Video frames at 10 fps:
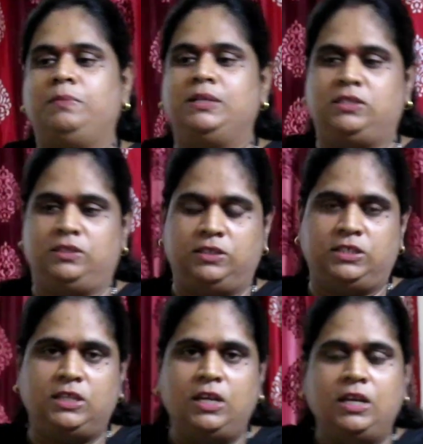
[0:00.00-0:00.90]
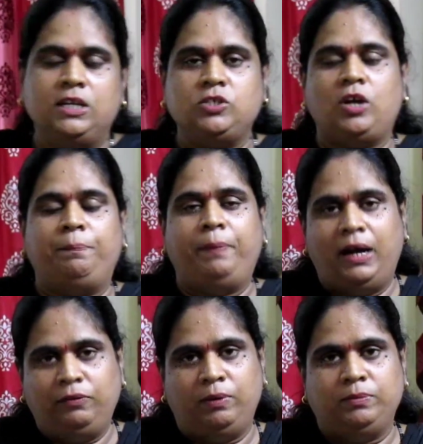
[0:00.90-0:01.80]
muscles. So
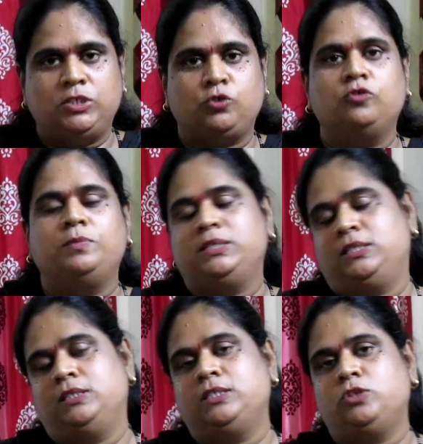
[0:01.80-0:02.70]
apart from these 2 muscles,